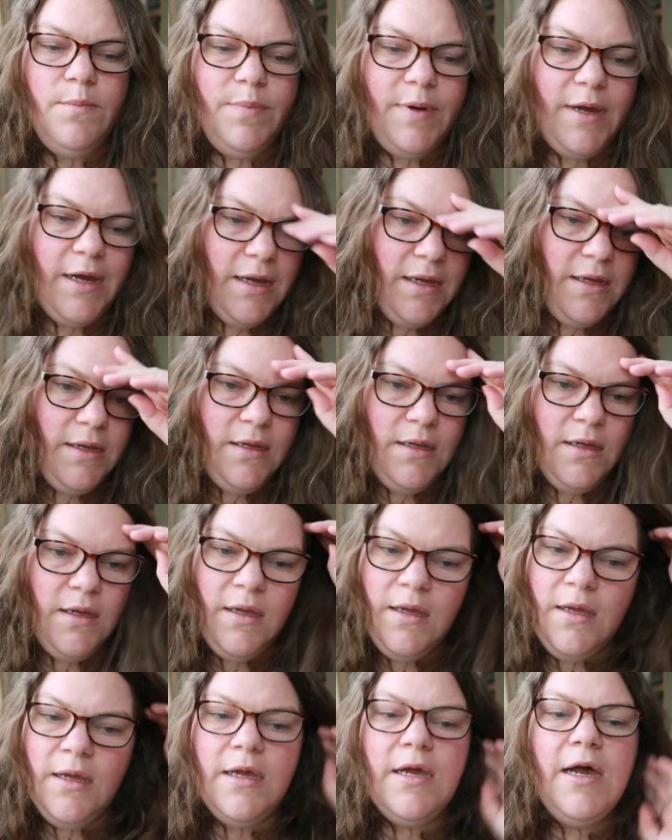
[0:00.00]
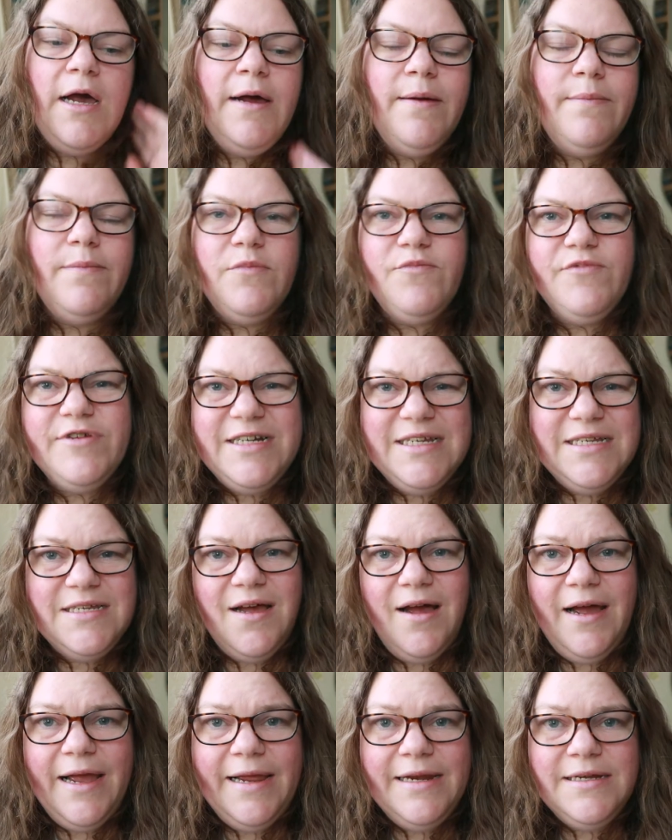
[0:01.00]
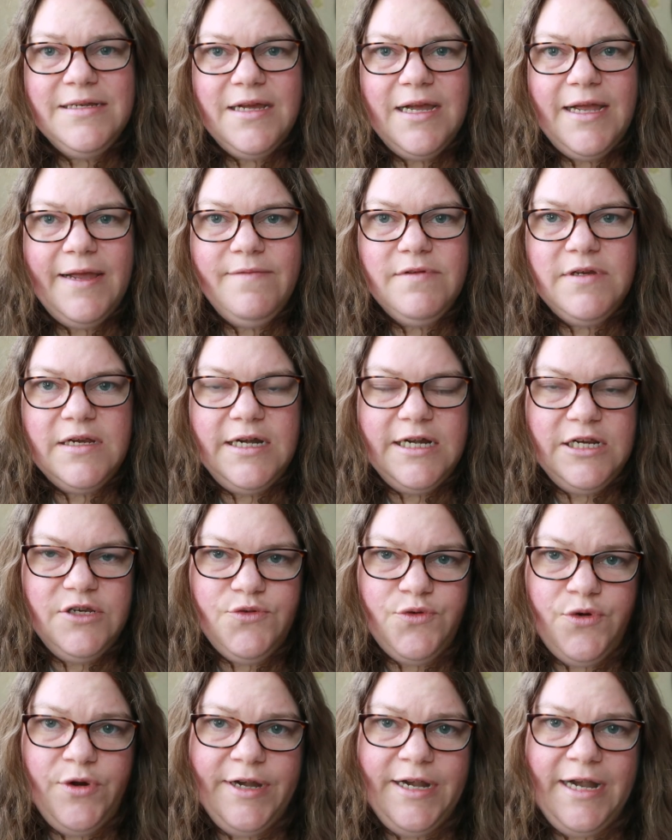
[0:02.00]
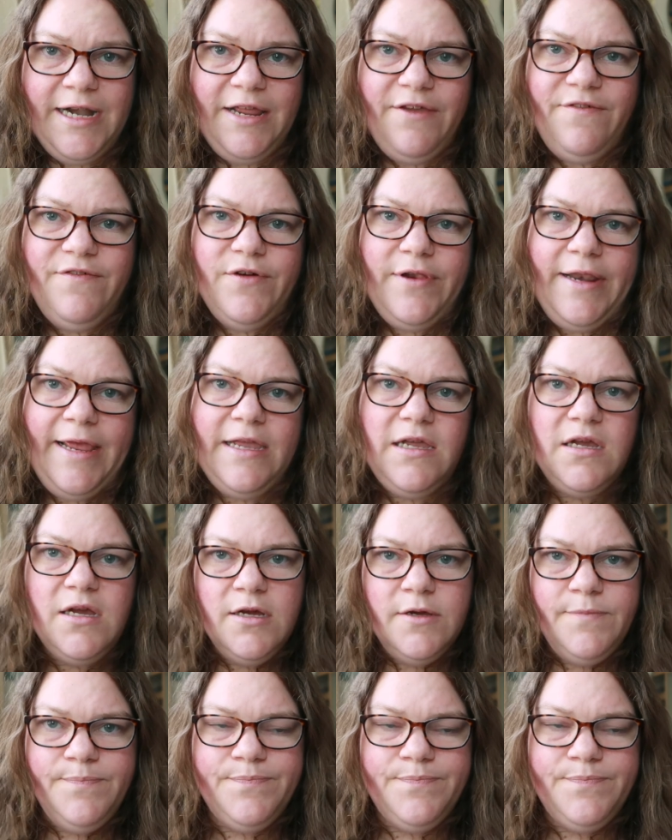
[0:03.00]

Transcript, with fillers: But I'm really tired. I haven't done any drawing, and I feel like